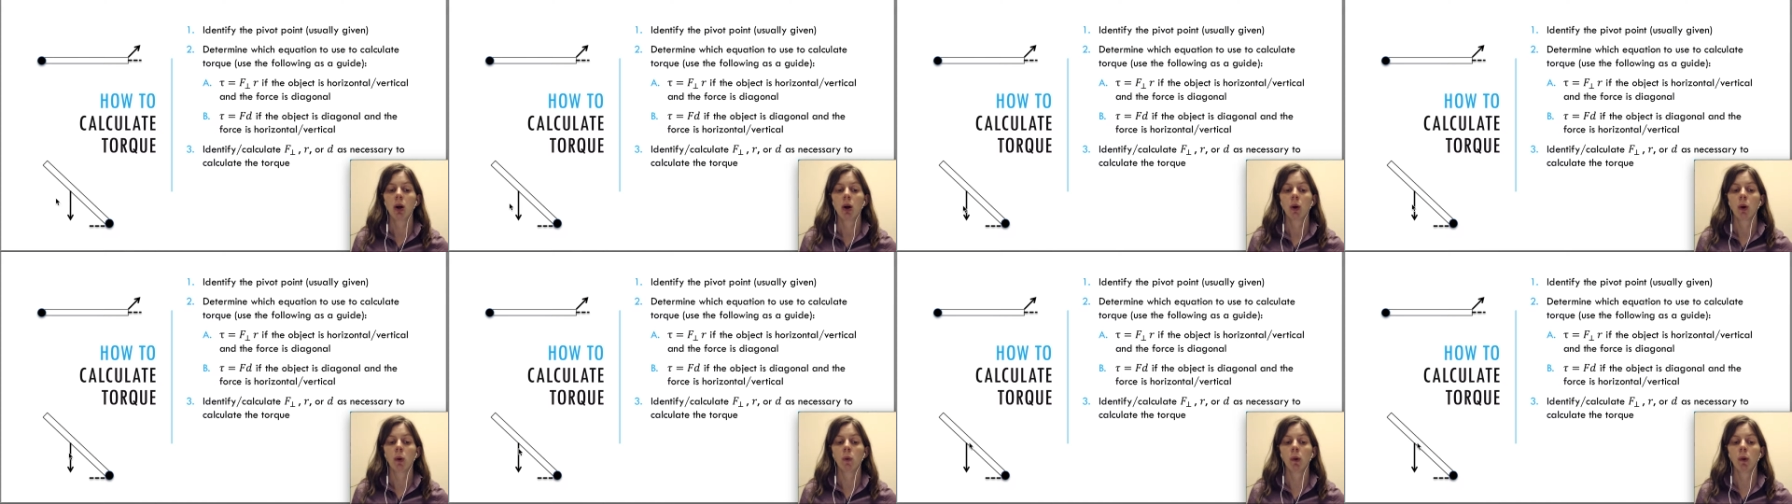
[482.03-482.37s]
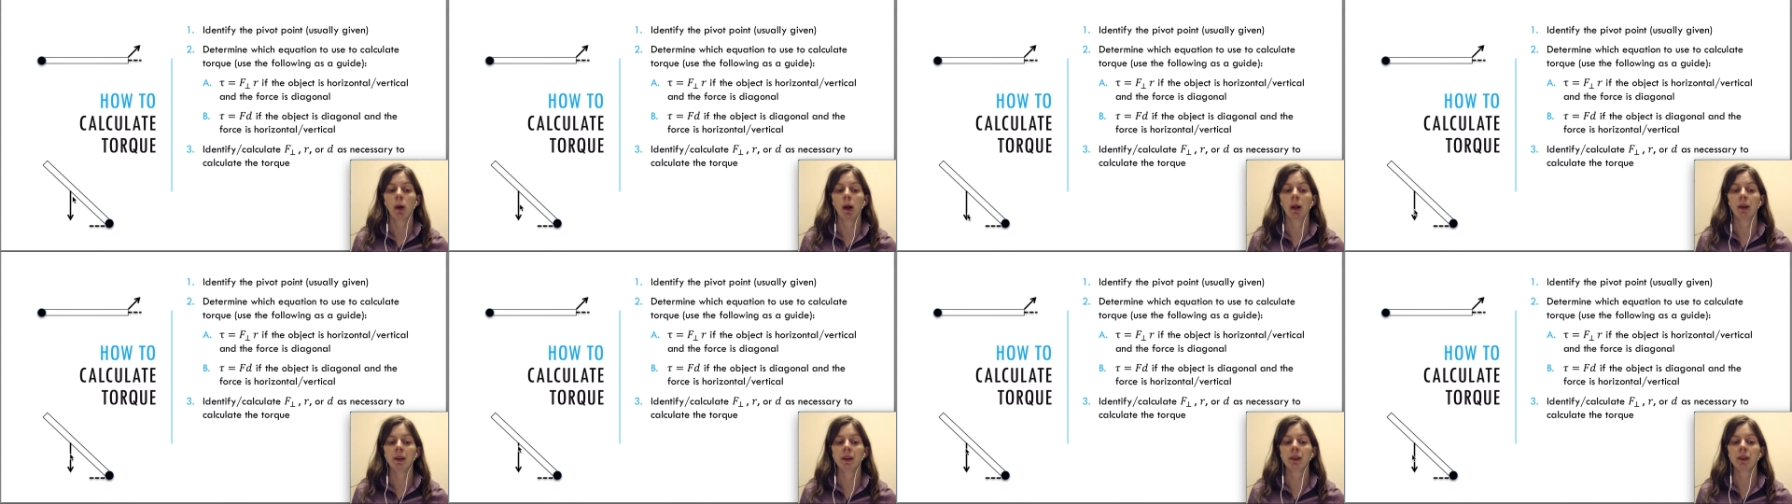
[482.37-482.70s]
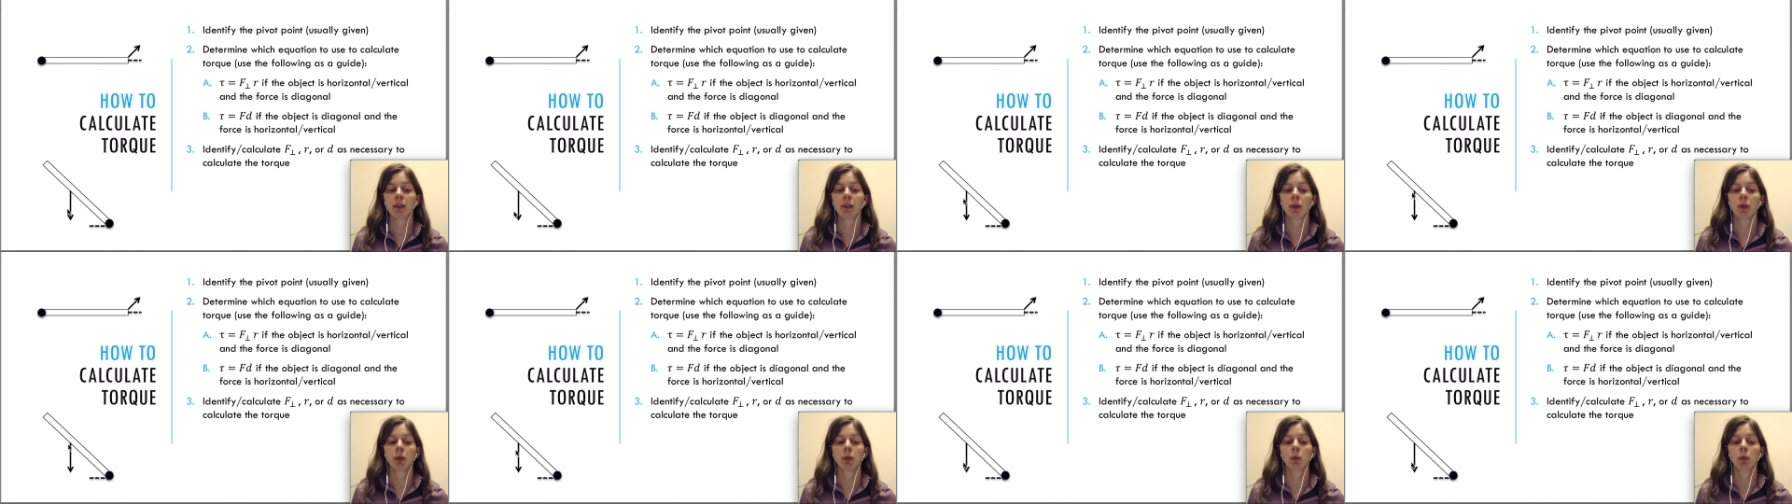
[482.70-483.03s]
well,
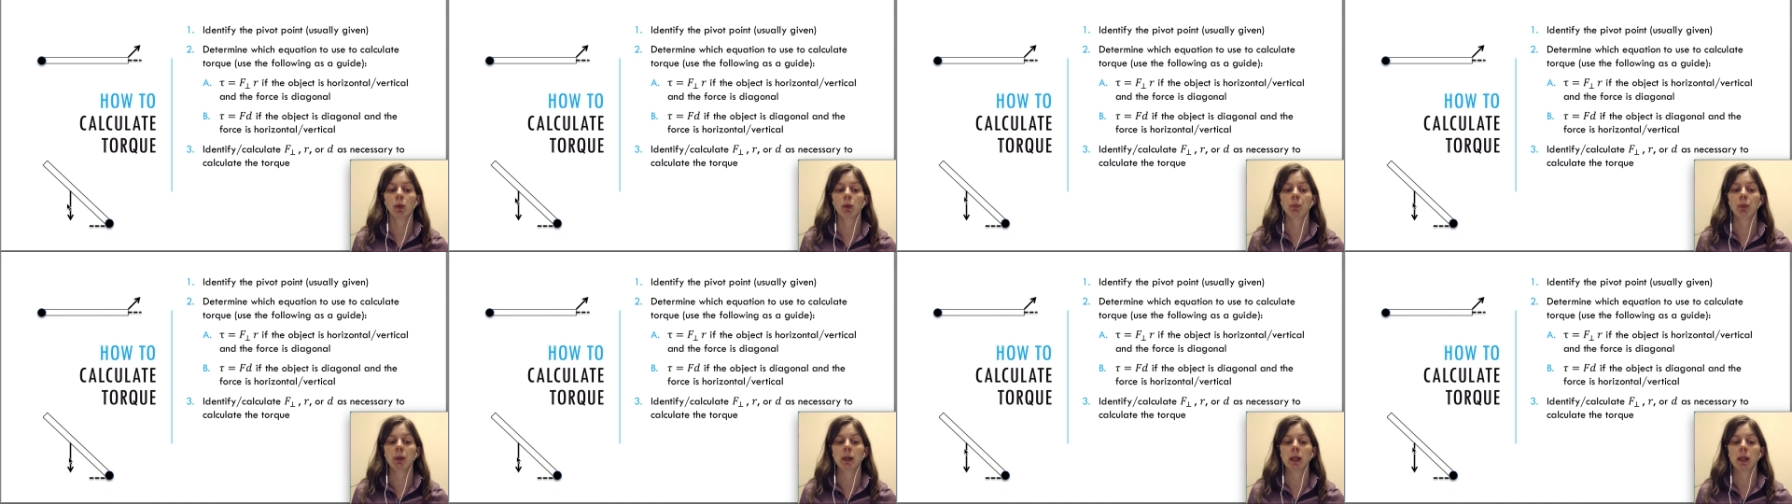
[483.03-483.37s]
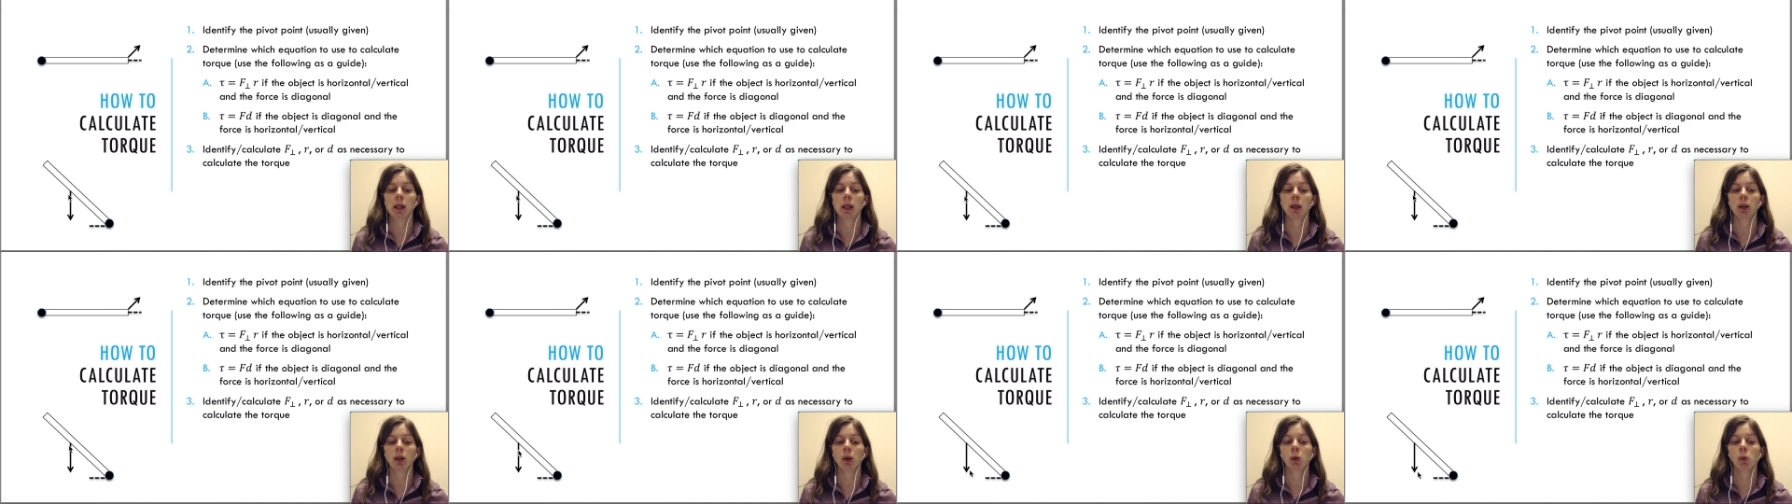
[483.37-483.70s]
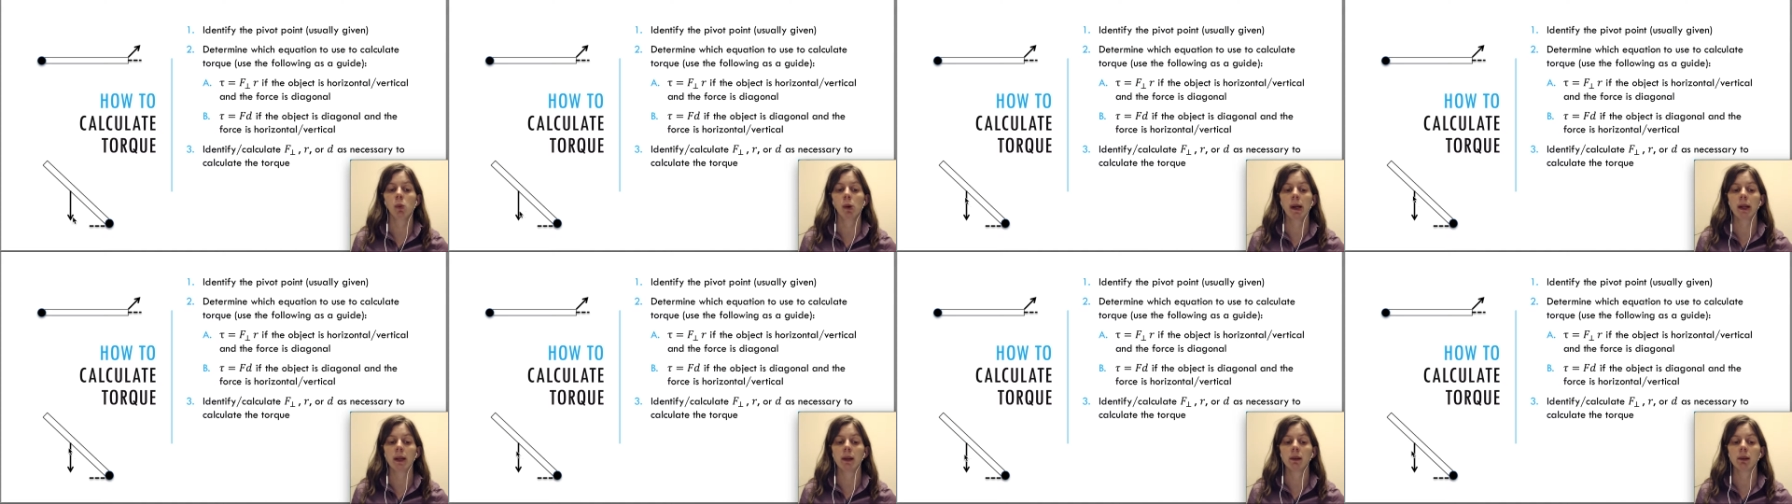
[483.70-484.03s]
this would be the
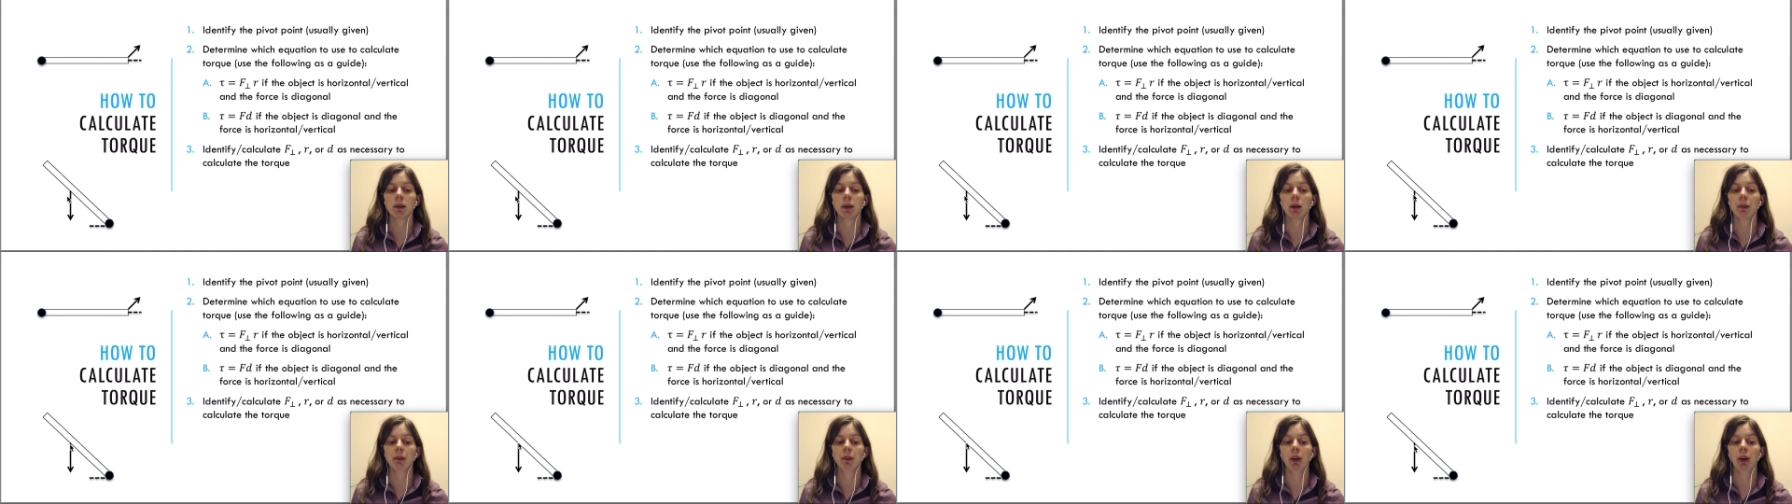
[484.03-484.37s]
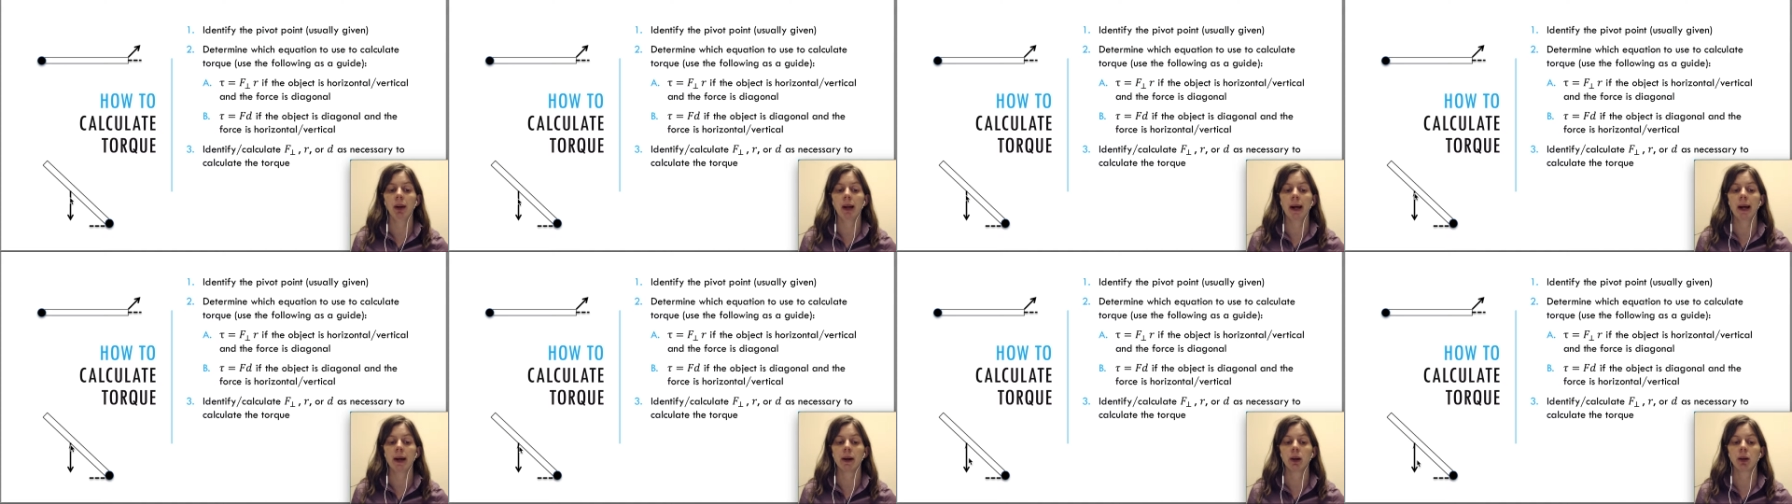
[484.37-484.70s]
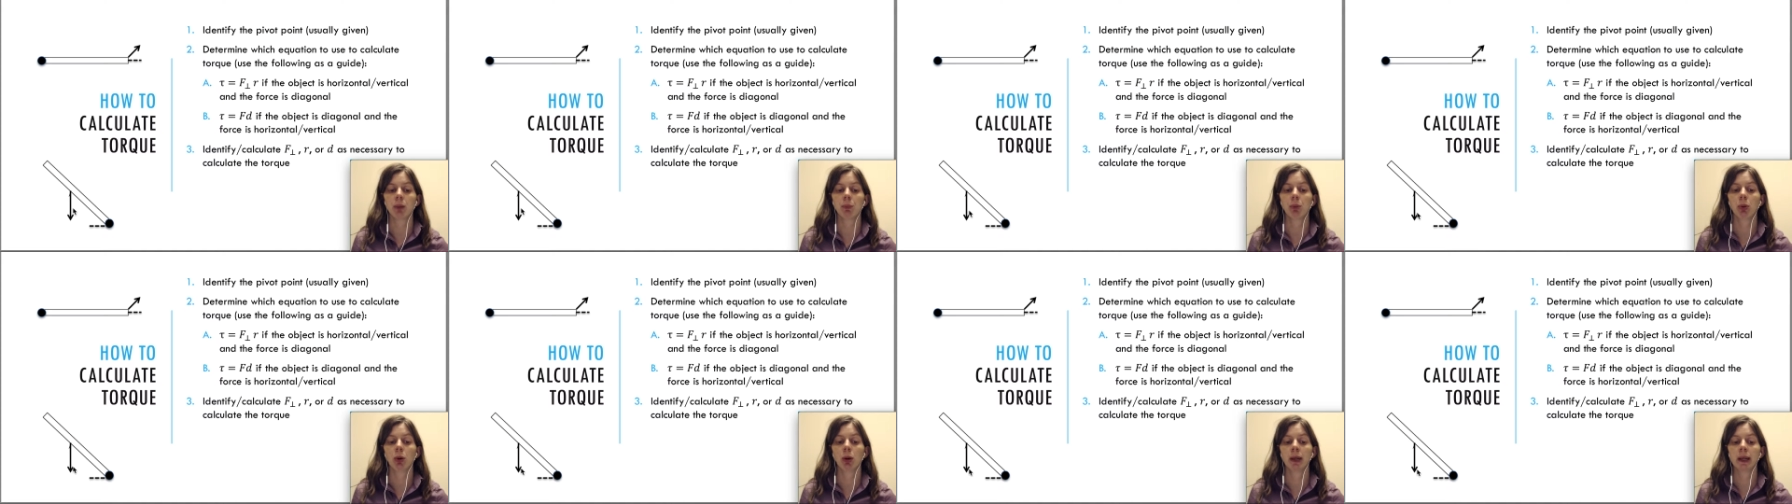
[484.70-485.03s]
weight of the ladder
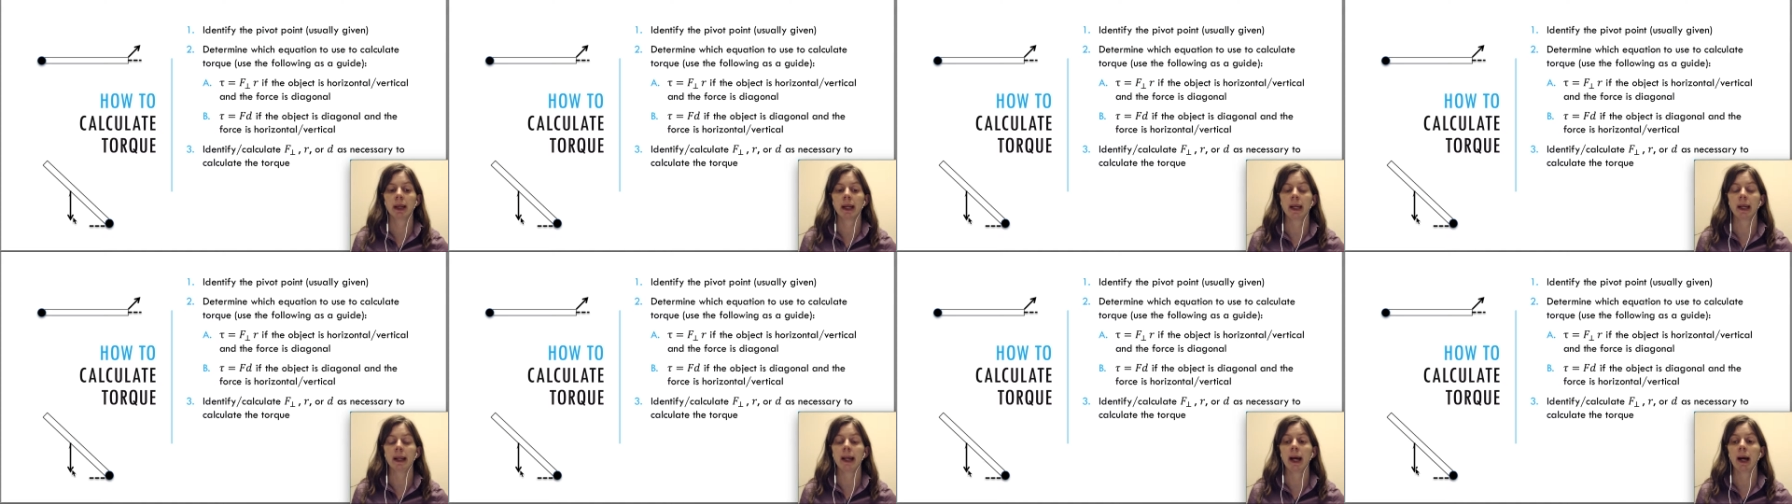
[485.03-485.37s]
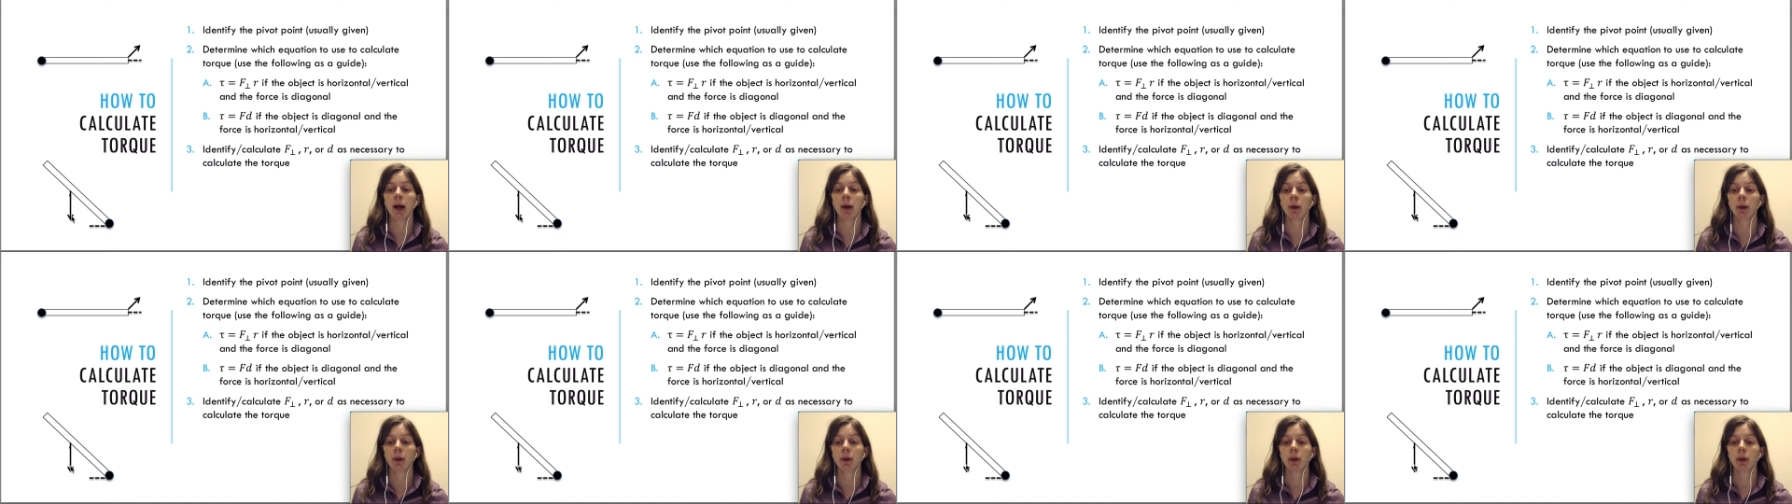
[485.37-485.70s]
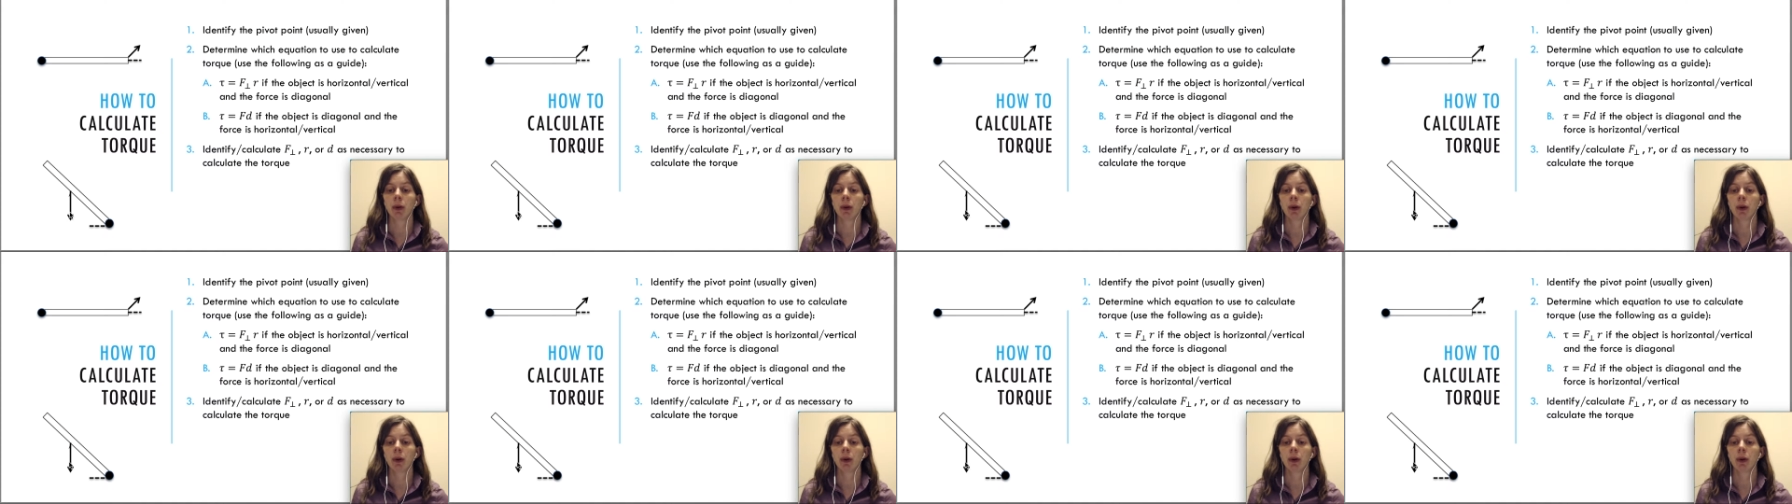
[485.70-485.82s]
pulling it down.